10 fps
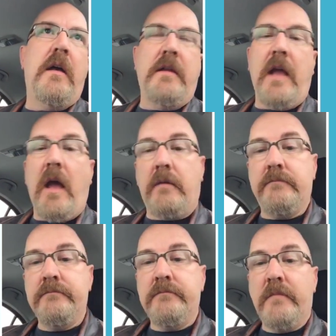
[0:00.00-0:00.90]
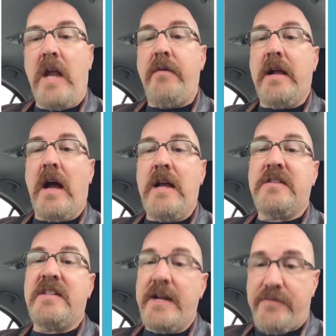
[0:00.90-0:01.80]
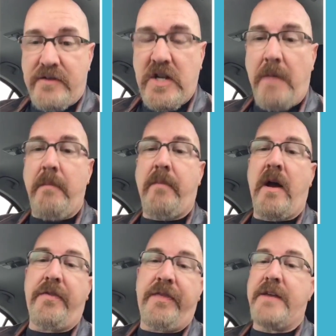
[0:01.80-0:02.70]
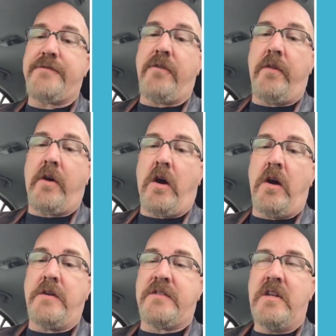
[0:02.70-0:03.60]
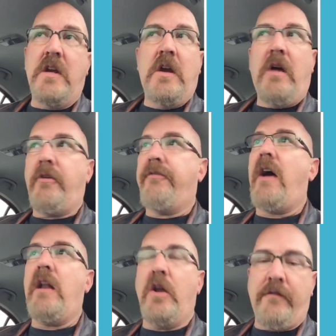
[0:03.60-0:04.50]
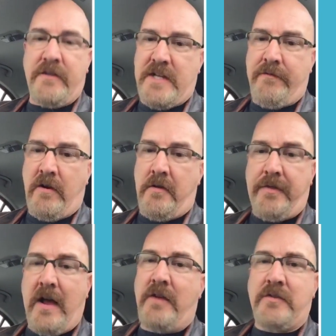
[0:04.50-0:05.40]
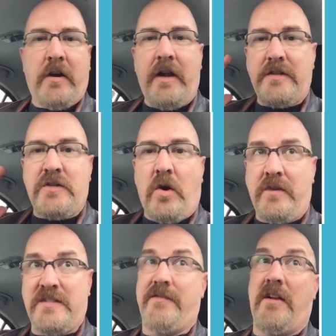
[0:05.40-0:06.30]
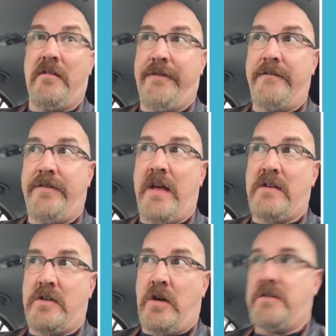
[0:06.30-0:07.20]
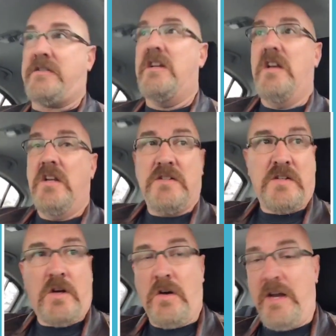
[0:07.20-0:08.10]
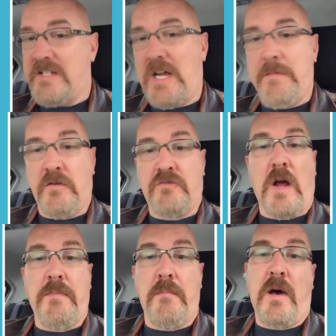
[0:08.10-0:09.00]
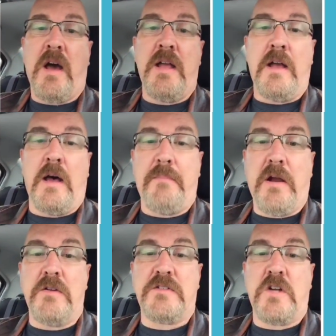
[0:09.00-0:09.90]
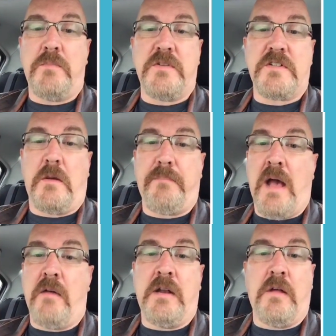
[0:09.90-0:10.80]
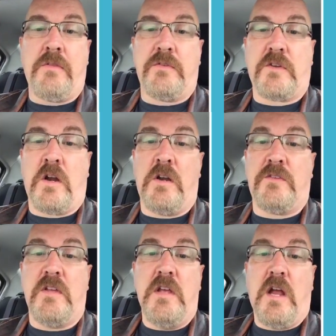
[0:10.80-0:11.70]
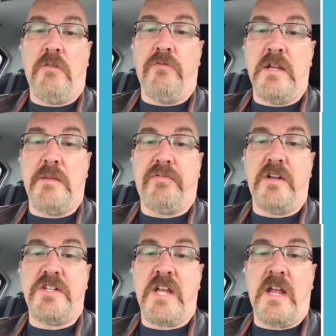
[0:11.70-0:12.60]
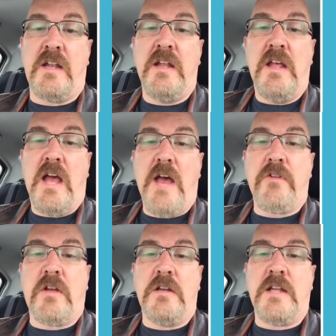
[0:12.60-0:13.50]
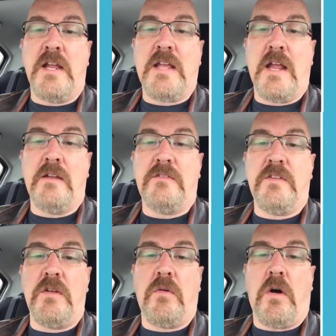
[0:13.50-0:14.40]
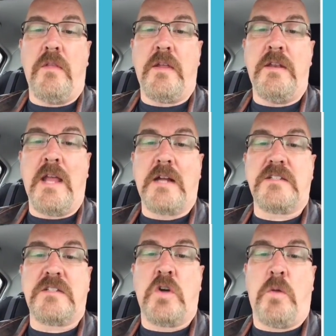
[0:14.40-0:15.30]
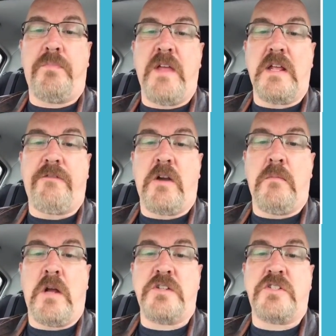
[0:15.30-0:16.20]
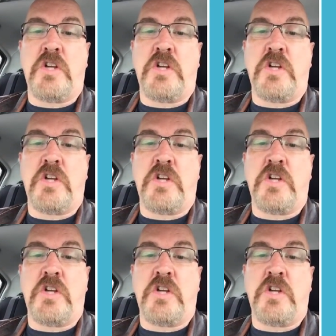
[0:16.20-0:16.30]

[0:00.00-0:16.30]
yeah anyway, guys, thanks for stopping by. Thanks for all the hearts. We're finally over 700,000. Our next goal is 750,000 hearts. So anytime you're dropping by uh, Periscope, just start pounding out those hearts. I really appreciate it. Have a good day, Ken. See you on the next scope. Thank you very much,